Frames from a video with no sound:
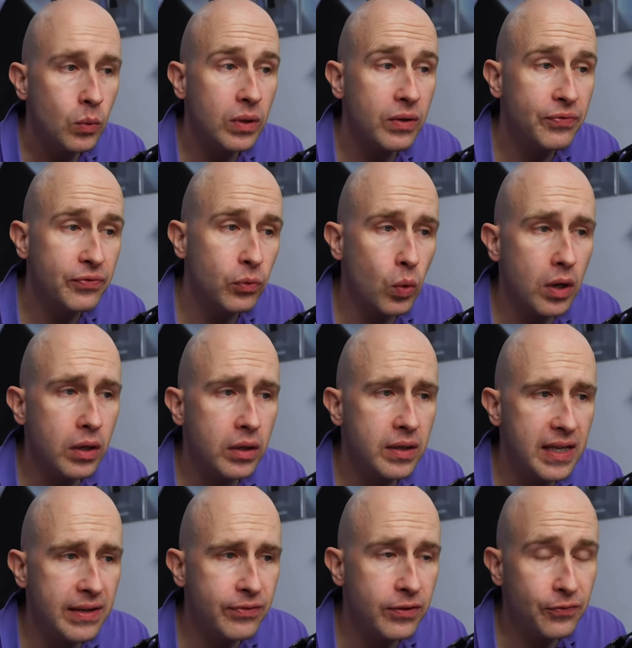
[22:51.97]
well, for one,
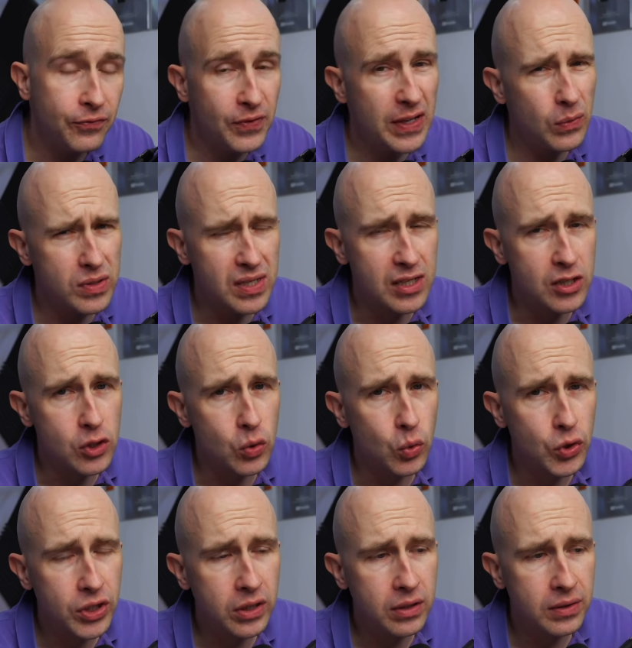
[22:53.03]
if the fee was
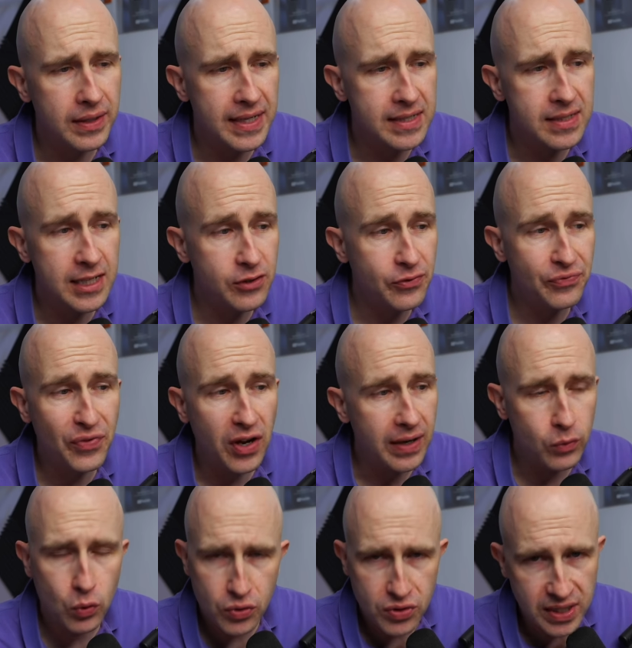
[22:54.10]
extortionate, let's say it's
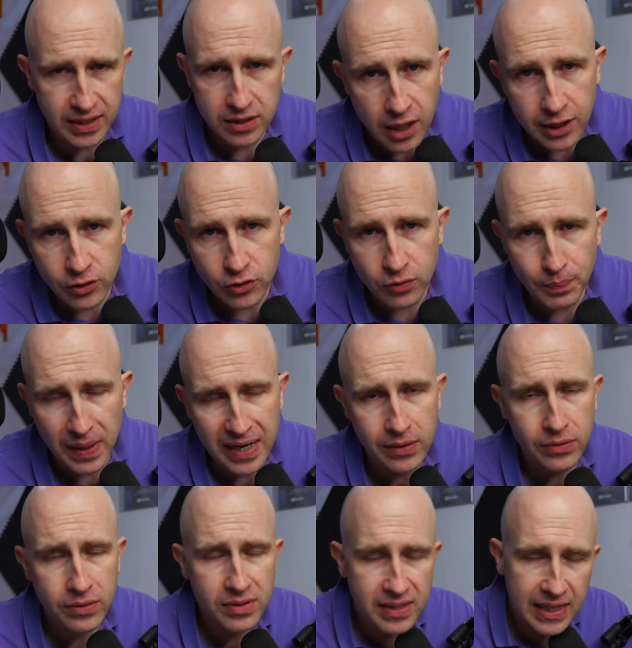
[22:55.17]
£500 or
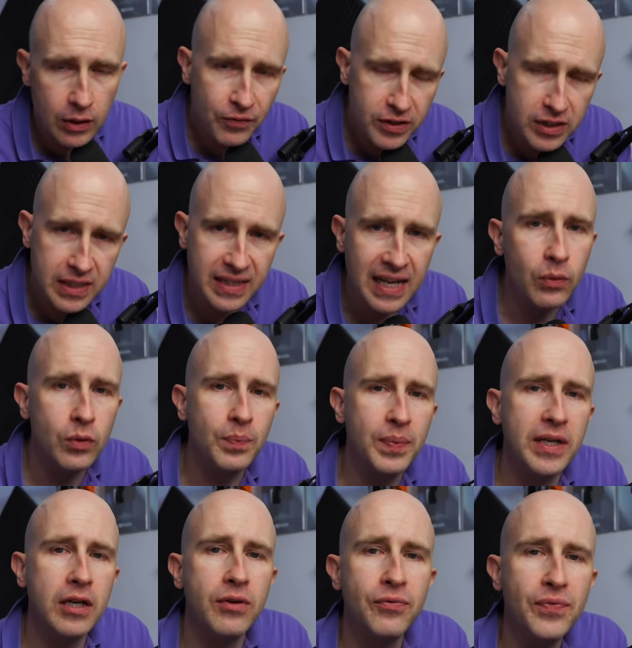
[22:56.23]
£600, then obviously that would
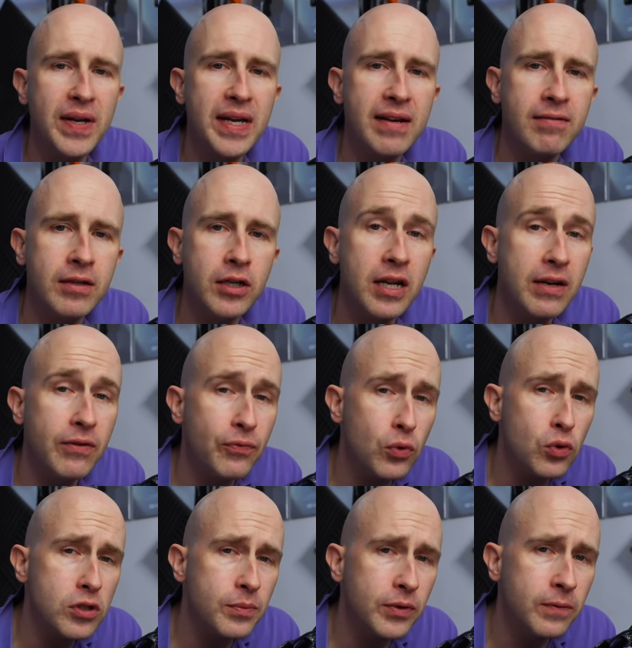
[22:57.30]
be unfair and
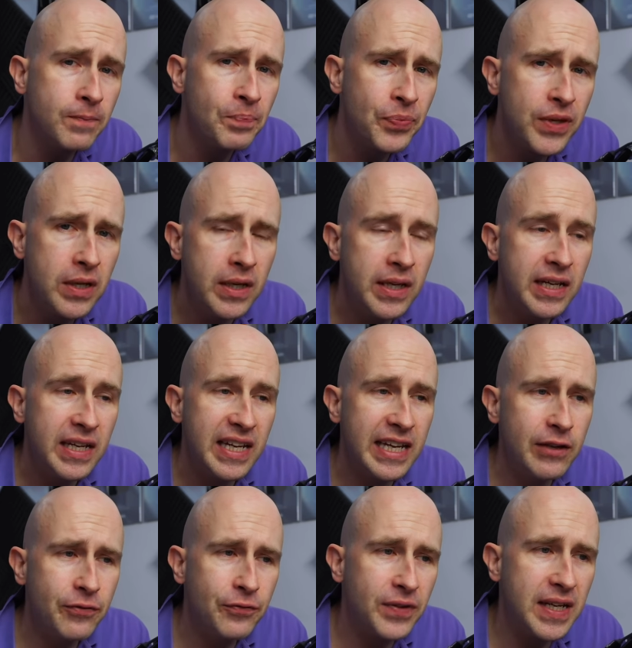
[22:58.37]
unenforceable.
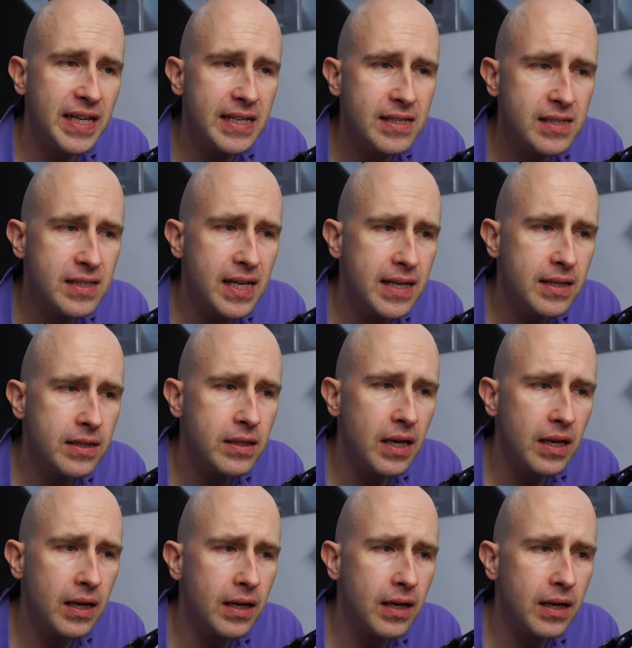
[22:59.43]
If they said